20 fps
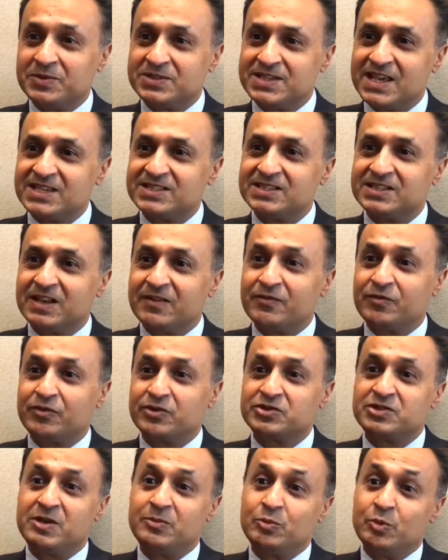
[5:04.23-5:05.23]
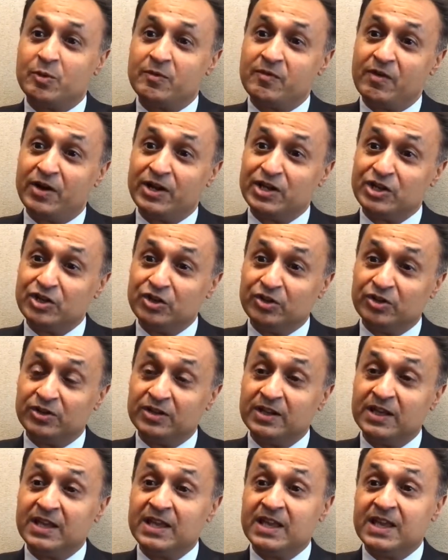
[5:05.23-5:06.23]
yesterday, for example, were very good,
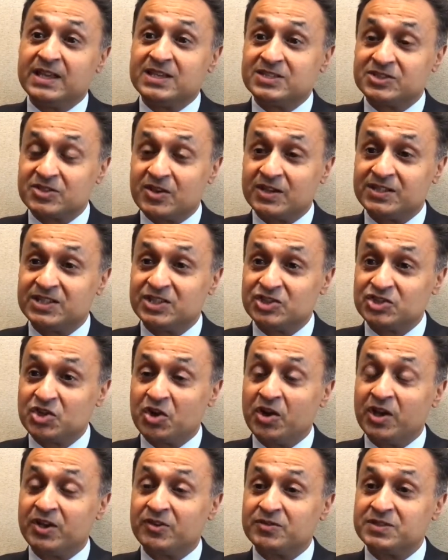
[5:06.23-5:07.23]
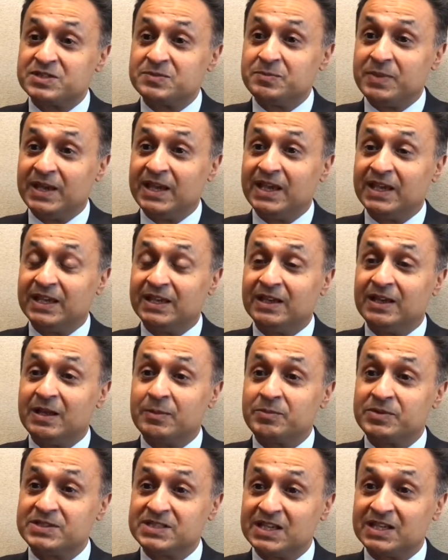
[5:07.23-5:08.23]
citing China as being a
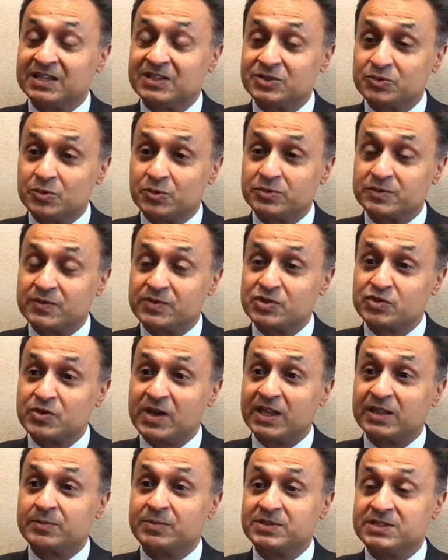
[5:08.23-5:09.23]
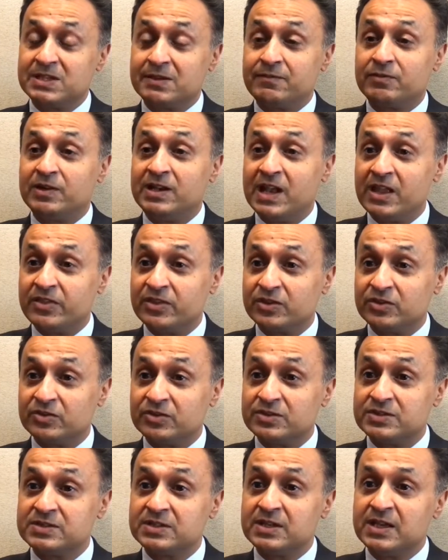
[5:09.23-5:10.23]
particular source of strength, particularly for leather
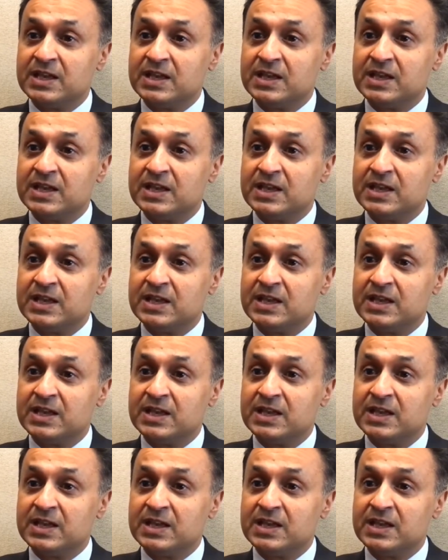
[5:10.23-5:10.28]
goods.